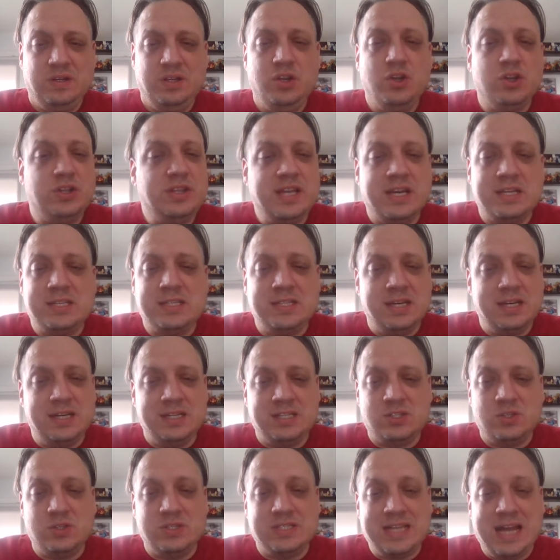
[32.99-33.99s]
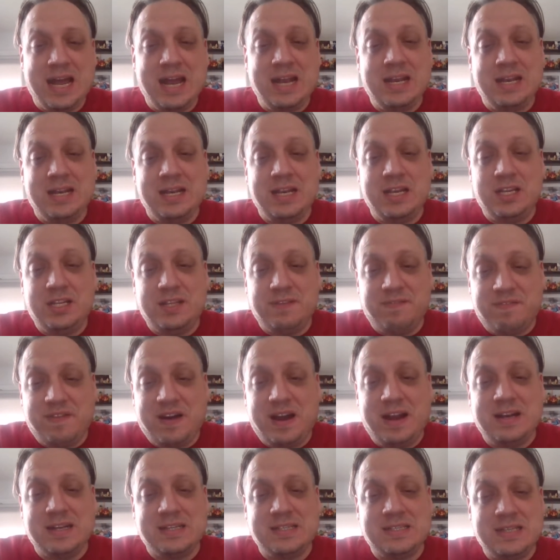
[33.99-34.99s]
Your destiny is to stand in the
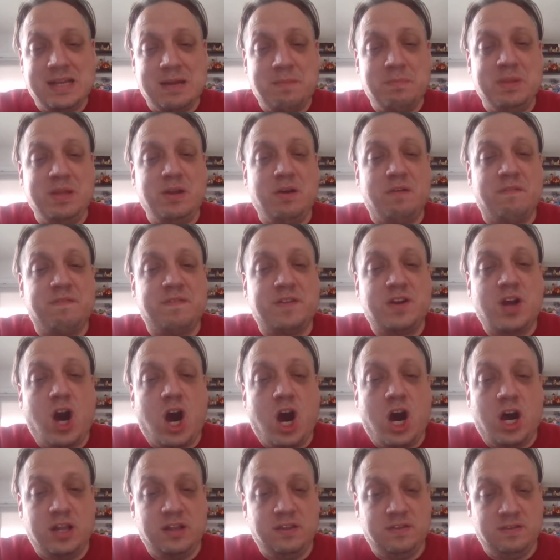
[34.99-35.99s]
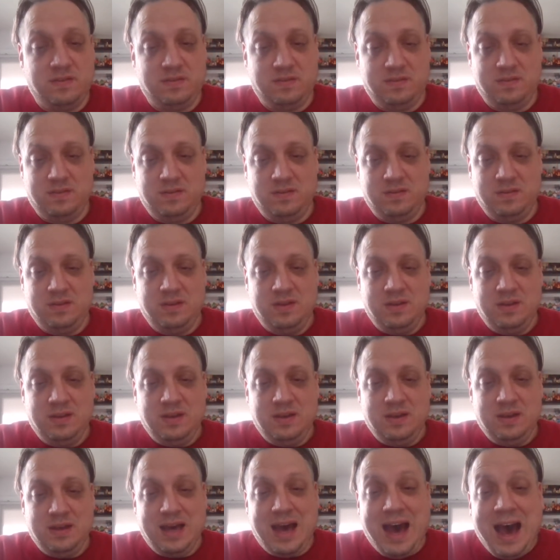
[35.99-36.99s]
divine assembly of God.
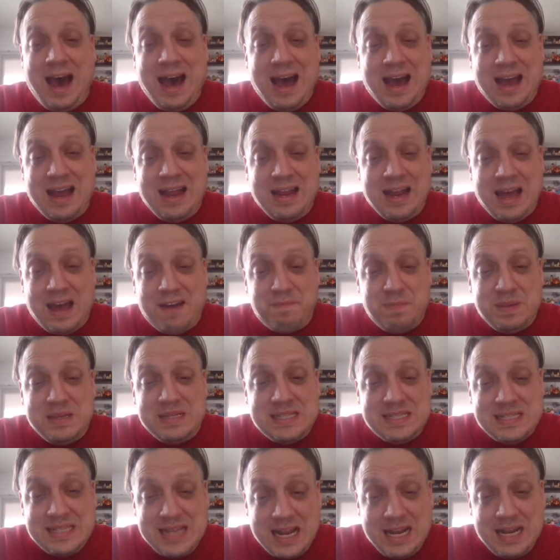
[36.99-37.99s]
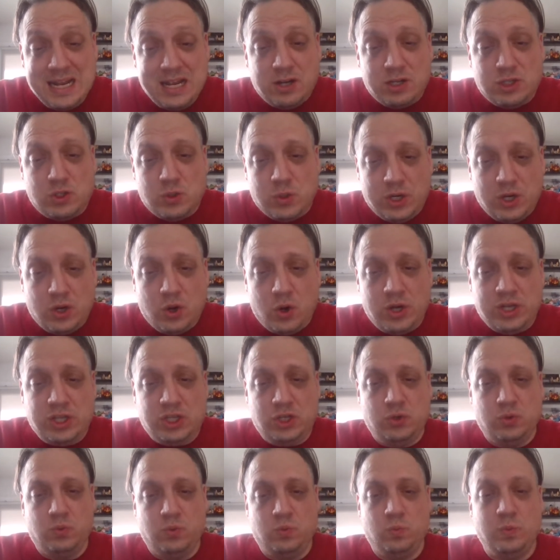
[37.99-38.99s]
I have been sent here to anoint
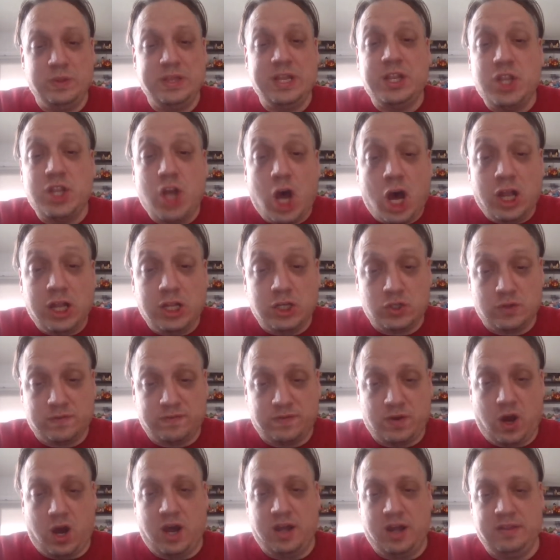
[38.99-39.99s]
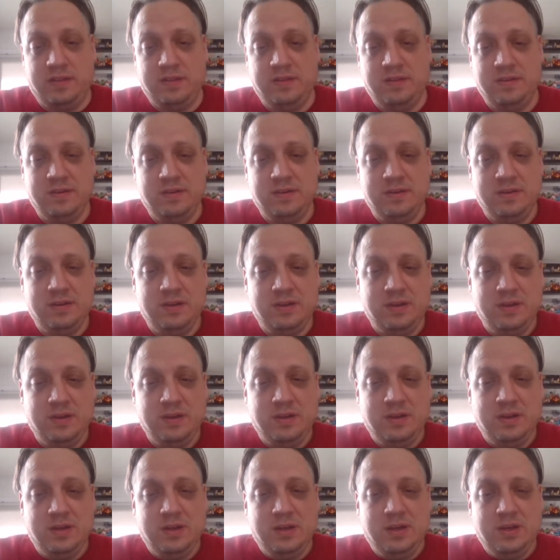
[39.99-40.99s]
you with the knowledge of God.
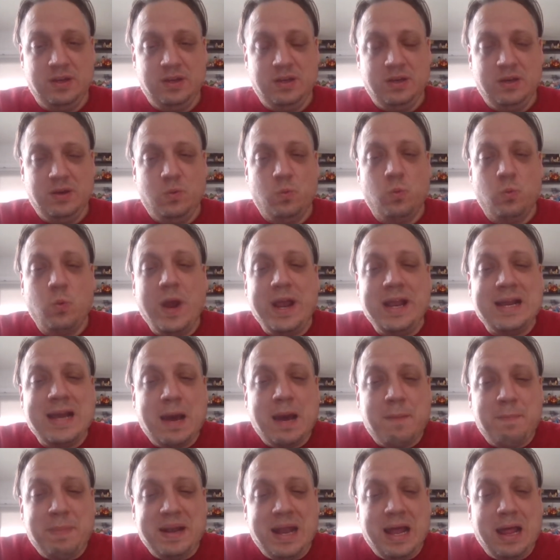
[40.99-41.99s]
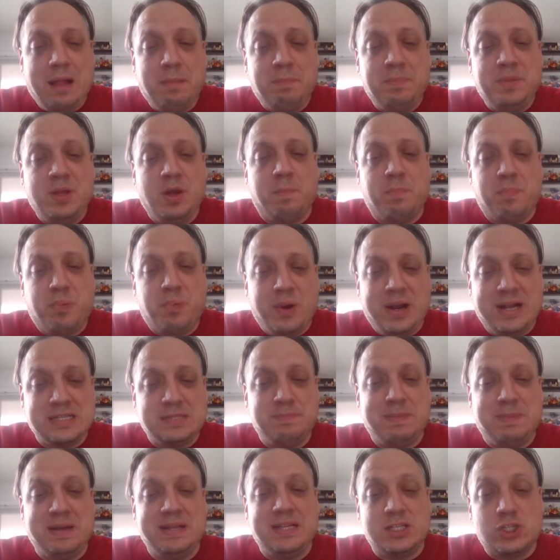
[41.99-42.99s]
Wake up and help the
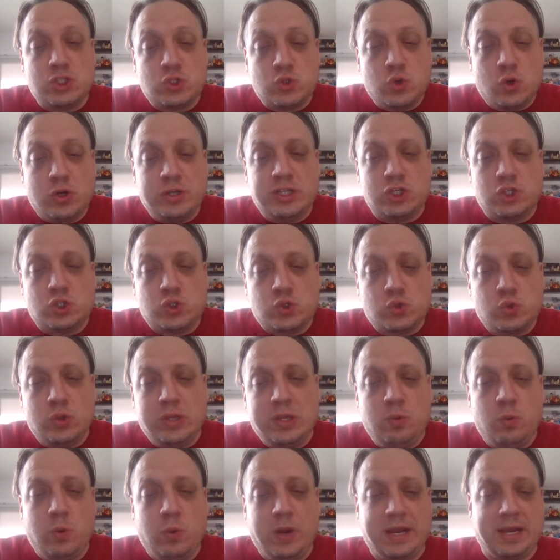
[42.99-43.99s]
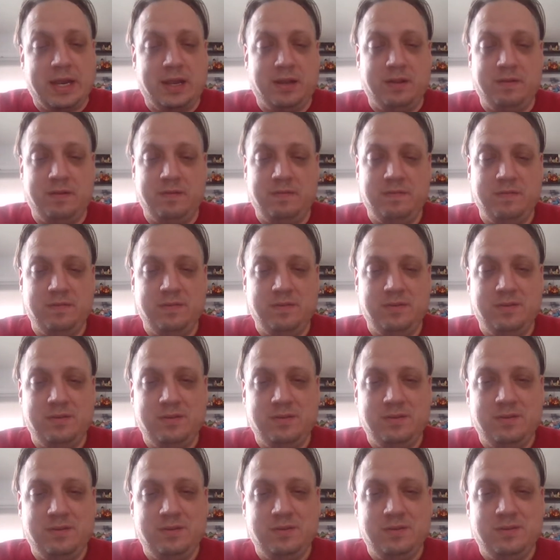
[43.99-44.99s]
oppressed by destroying the truly wicked,
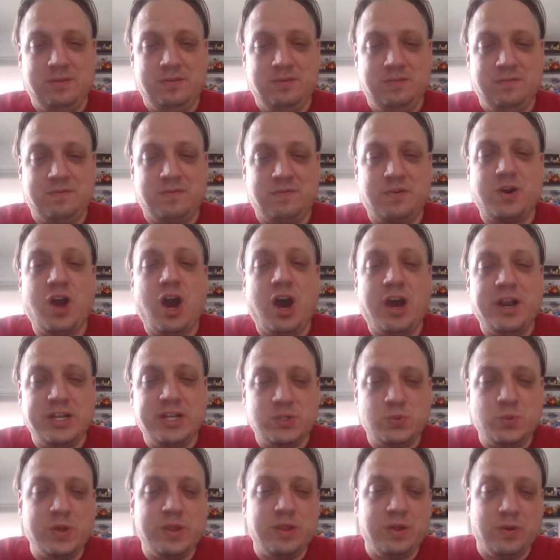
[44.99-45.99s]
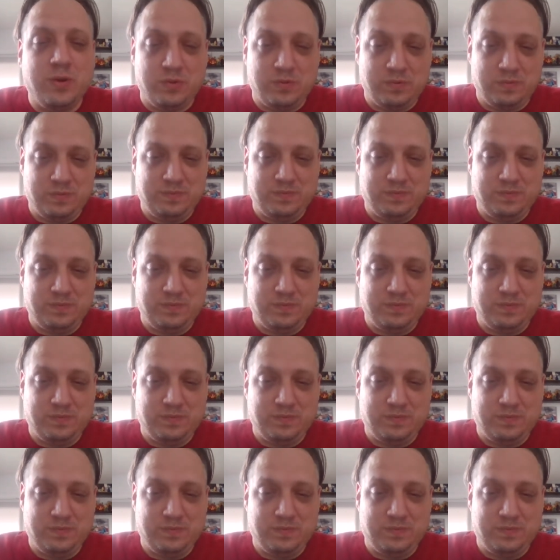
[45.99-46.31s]
for God is with you.